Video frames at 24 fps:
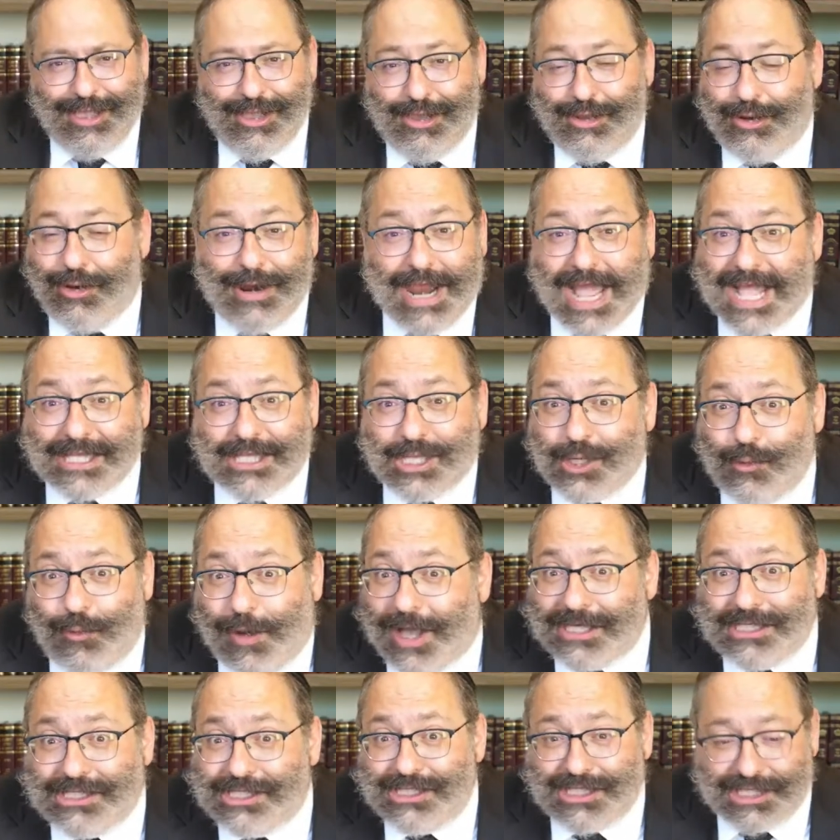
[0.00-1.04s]
You don't ask
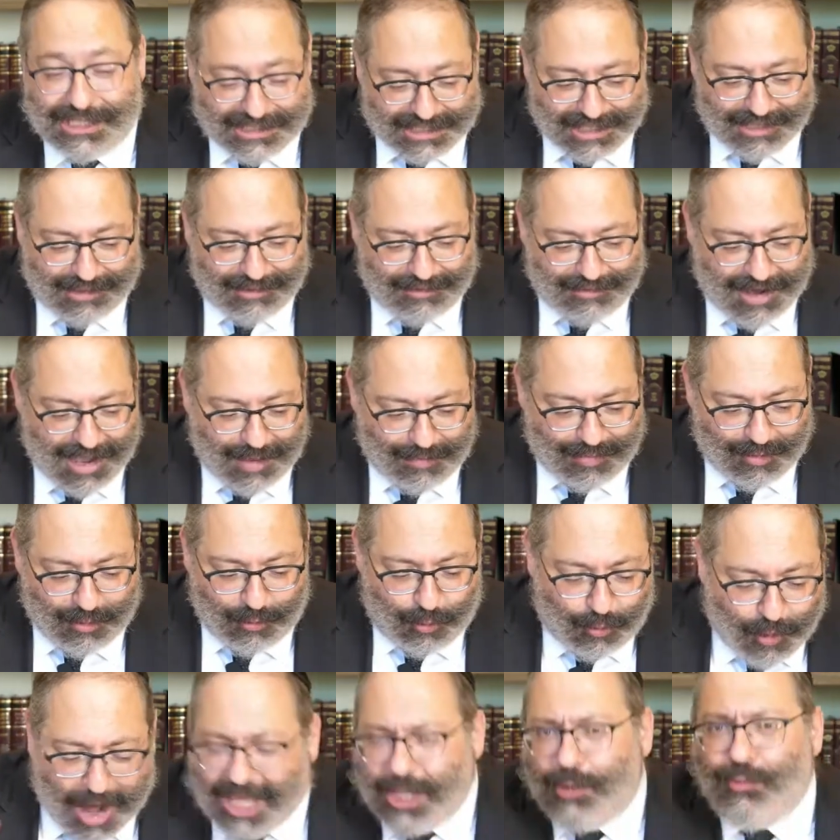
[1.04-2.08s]
questions to the Rebbe
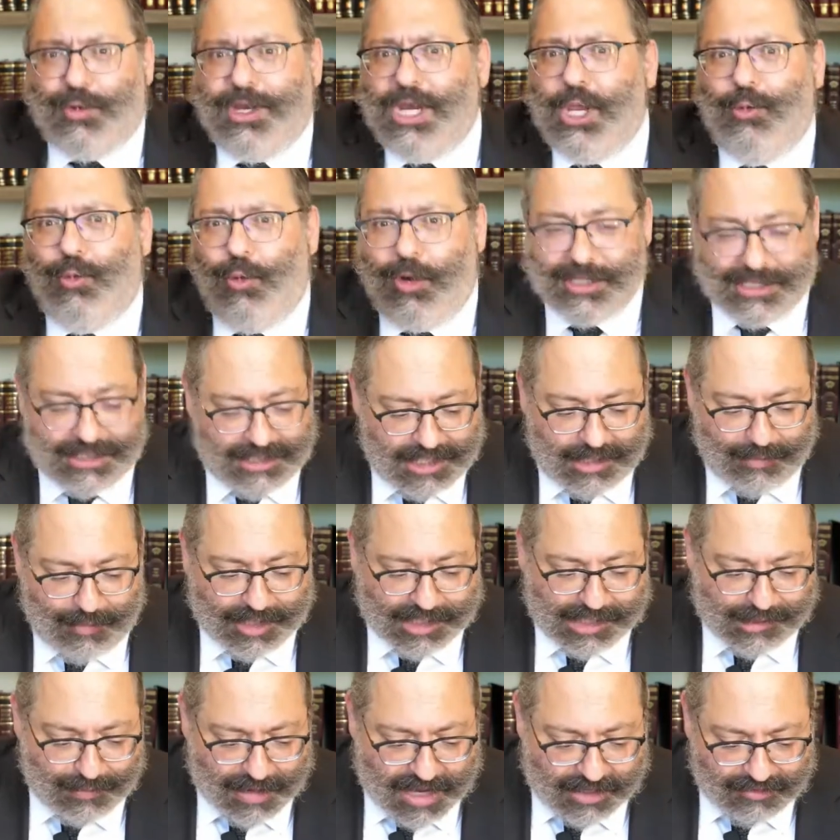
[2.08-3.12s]
right when he walks into the
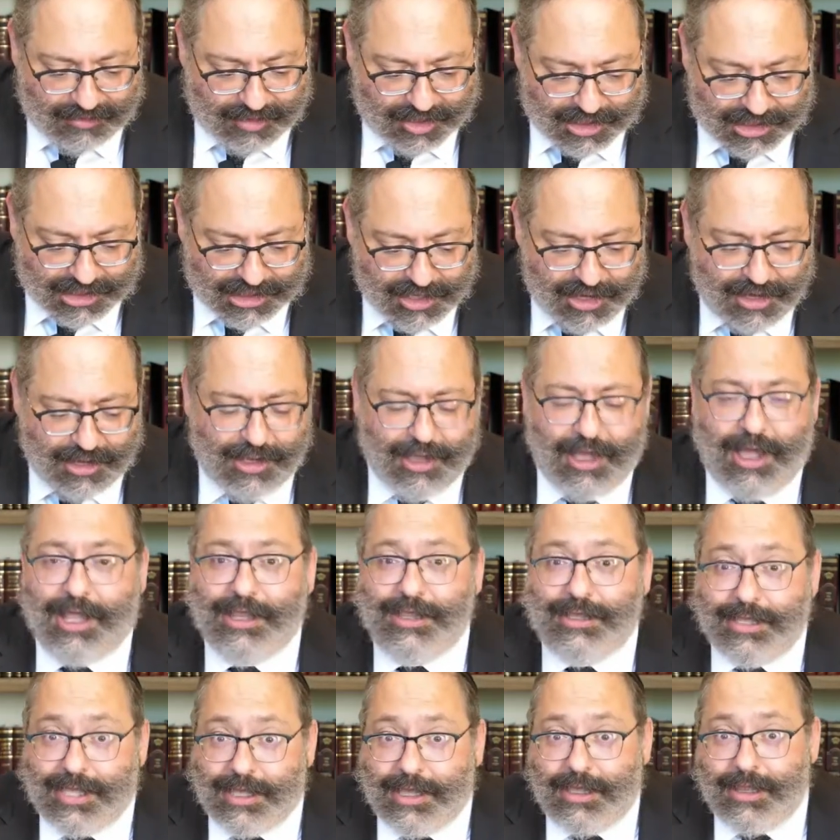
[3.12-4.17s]
base medrash
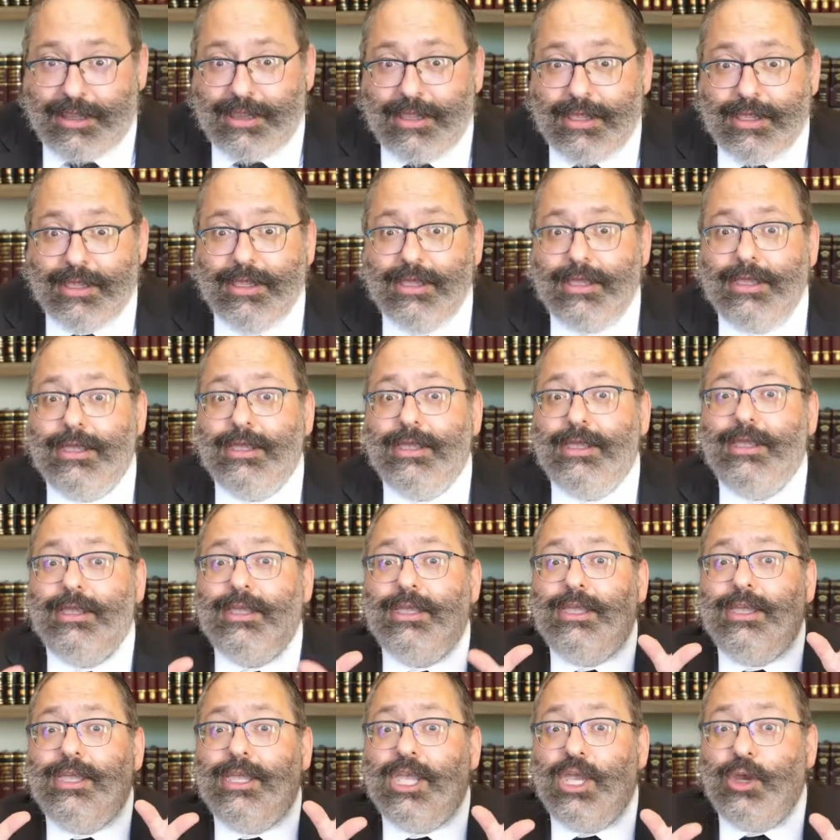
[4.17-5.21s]
until
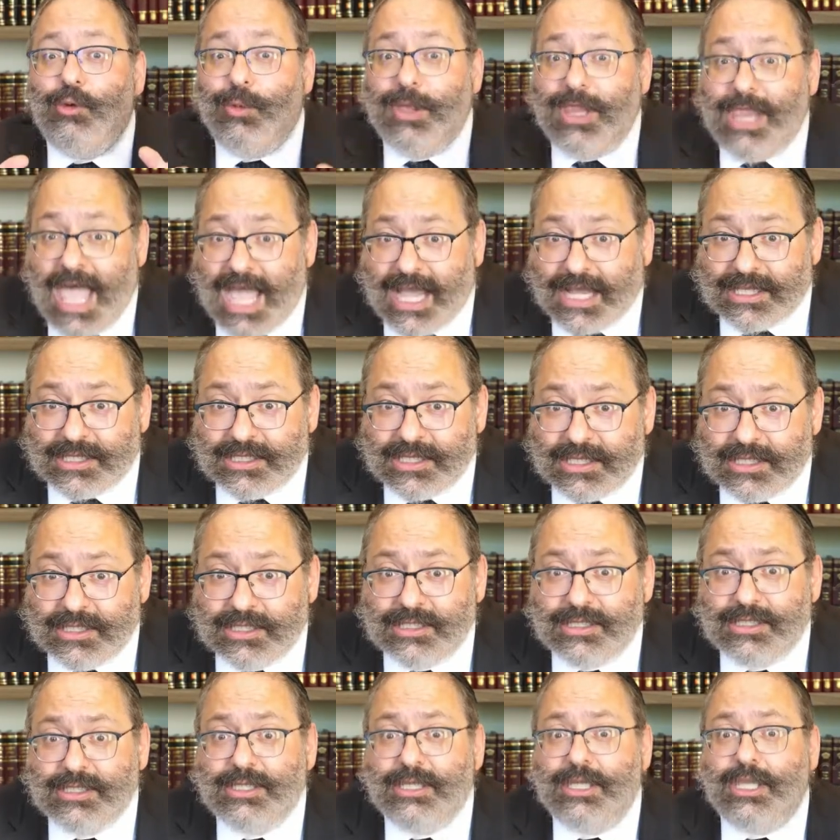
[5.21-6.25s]
he
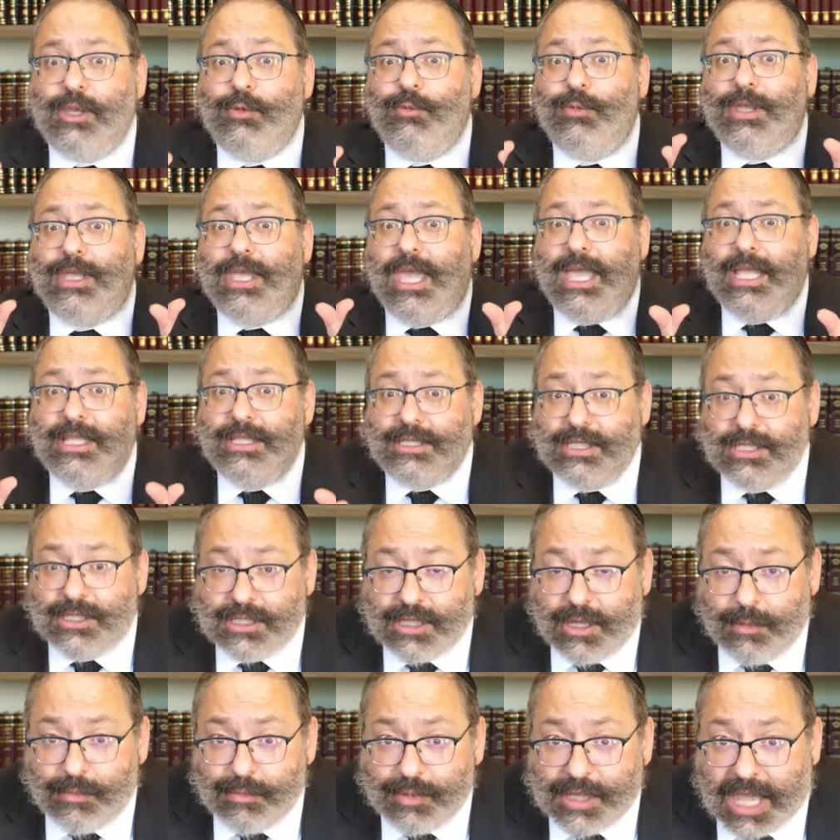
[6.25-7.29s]
relaxes. He regains his,
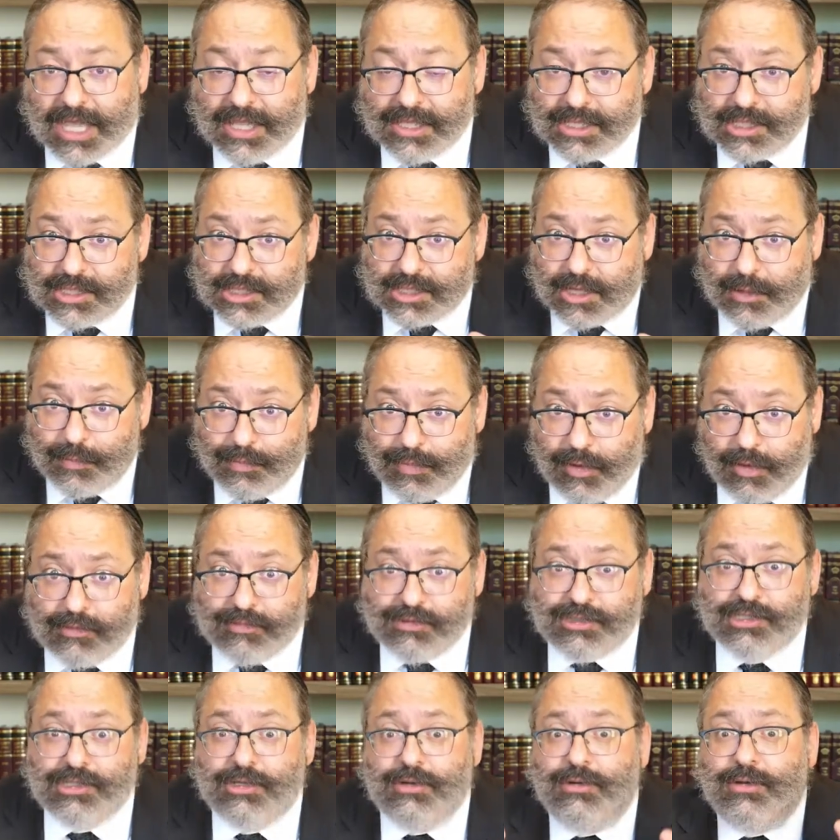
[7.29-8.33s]
gains his
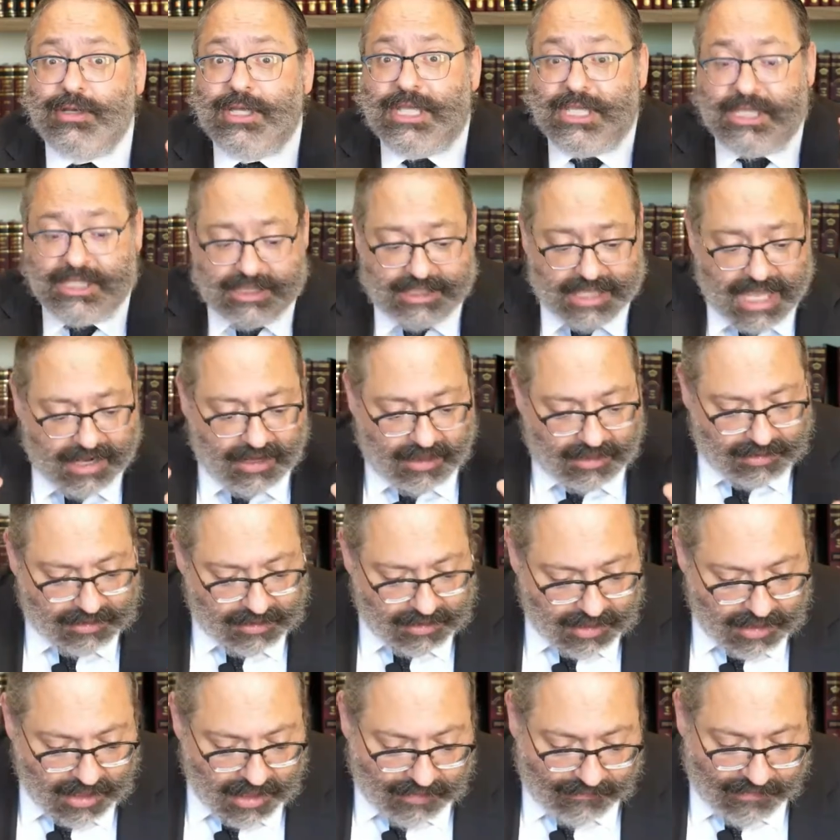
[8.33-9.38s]
composure. He's
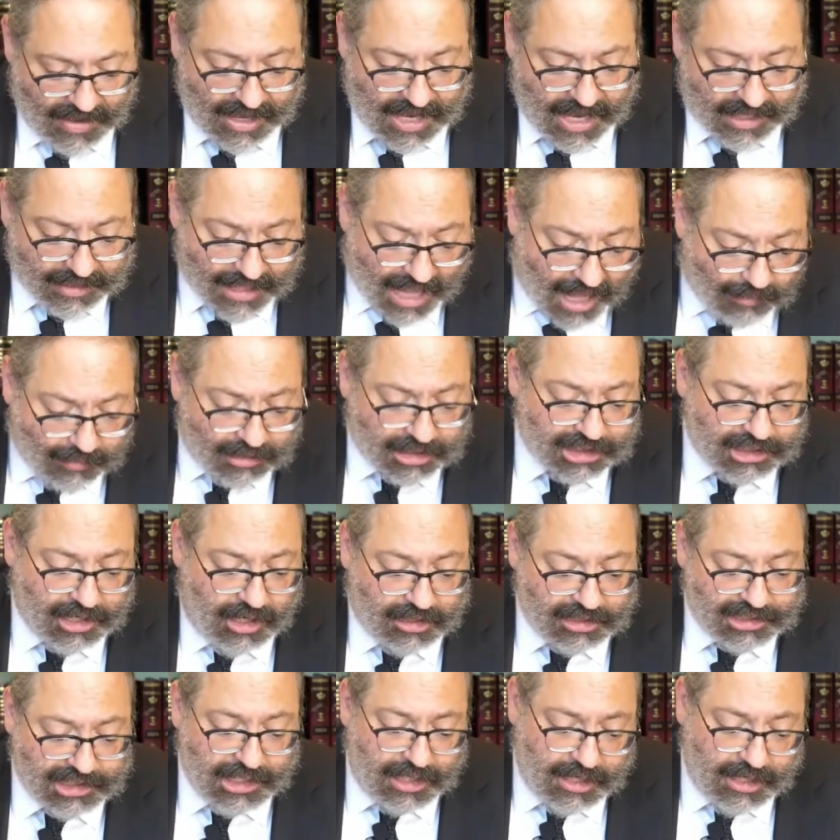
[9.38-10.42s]
settled. Nor should